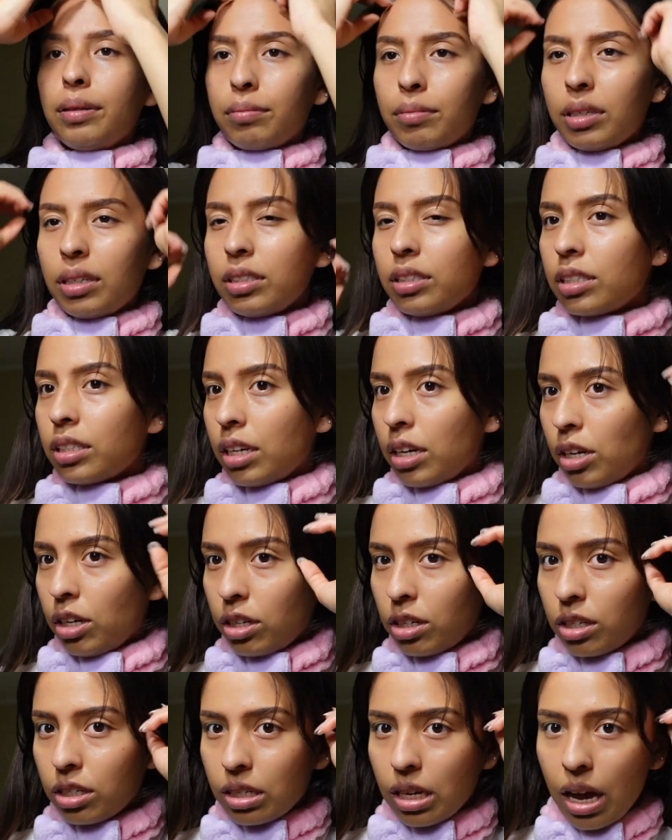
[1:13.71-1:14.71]
I'm kind of
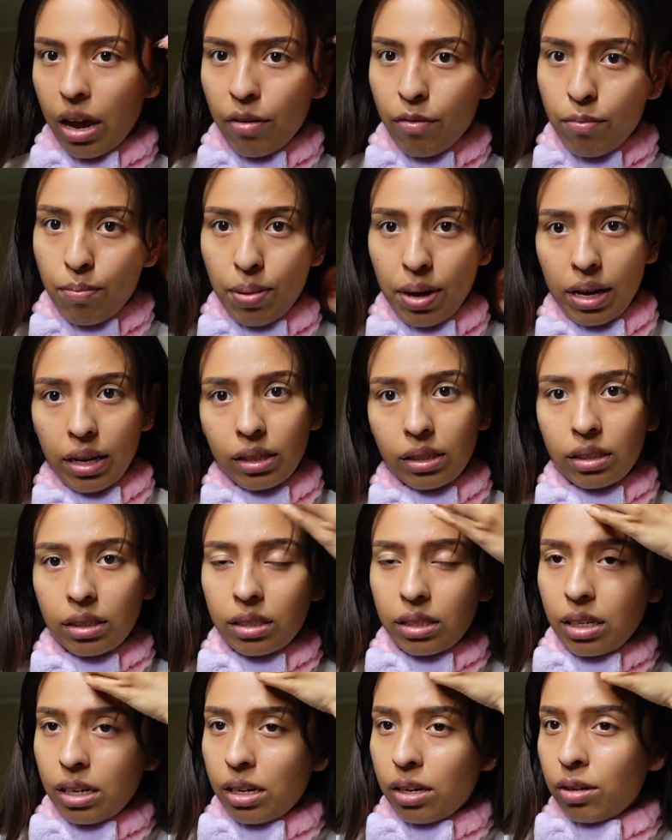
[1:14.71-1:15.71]
scared because I have bangs
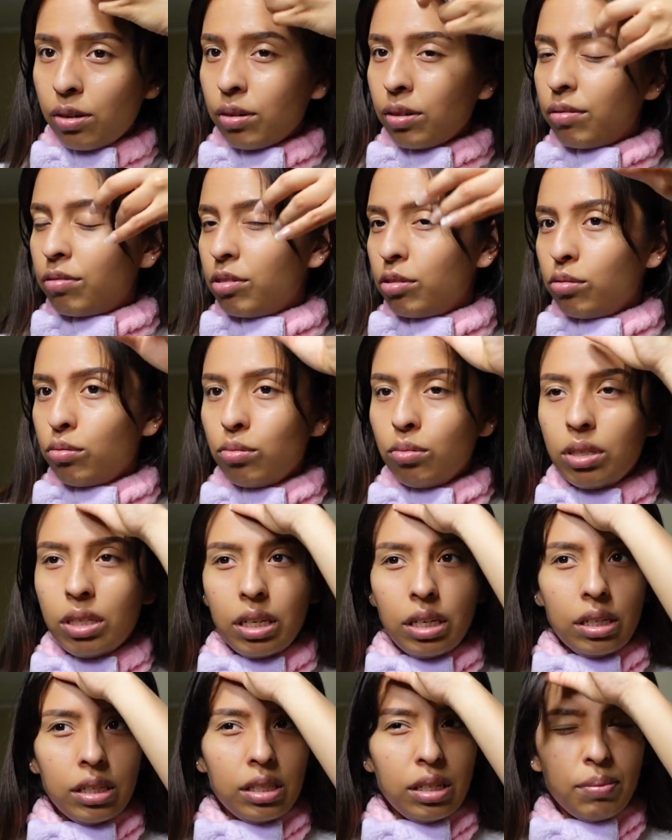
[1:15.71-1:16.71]
now. If you
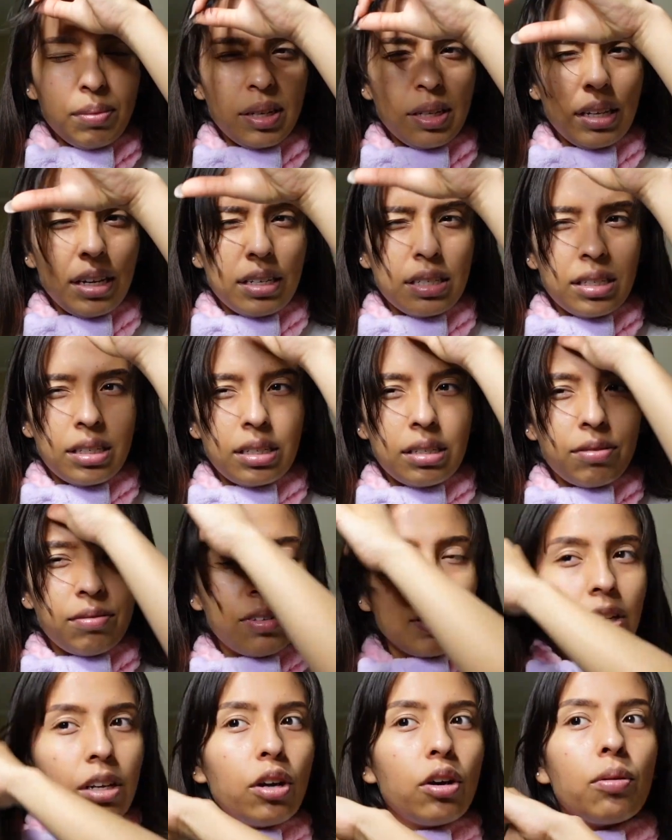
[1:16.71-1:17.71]
didn't see my last
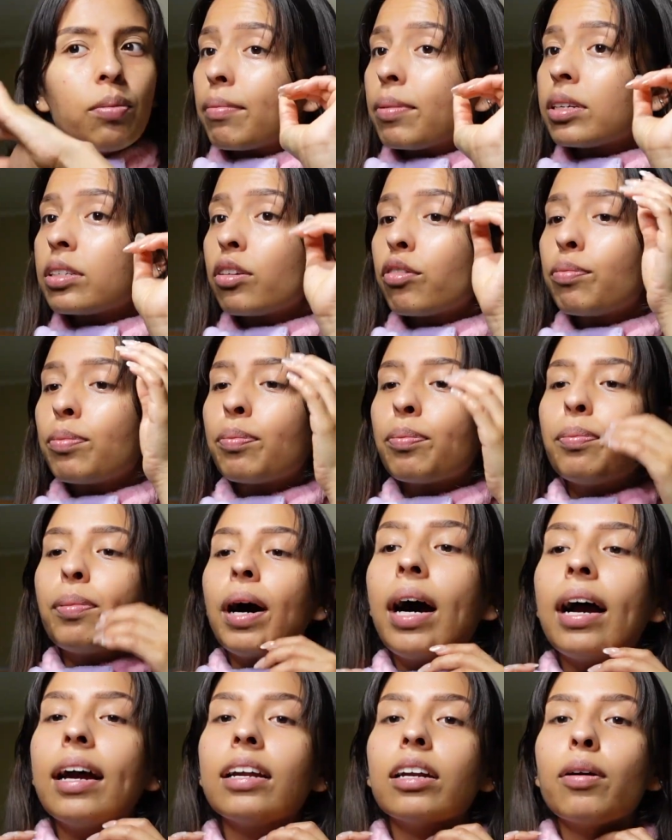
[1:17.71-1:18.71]
video, I gave myself
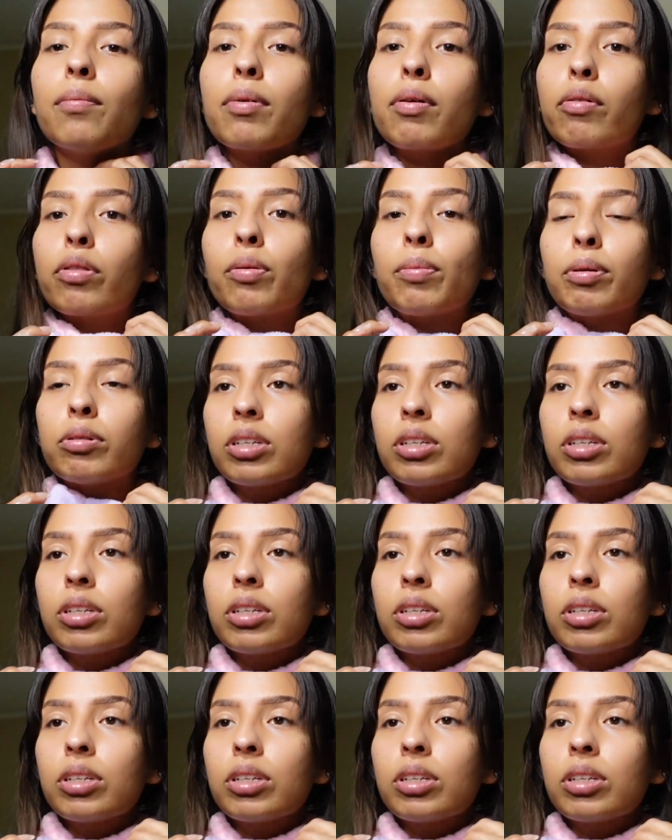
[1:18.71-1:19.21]
not me with the bow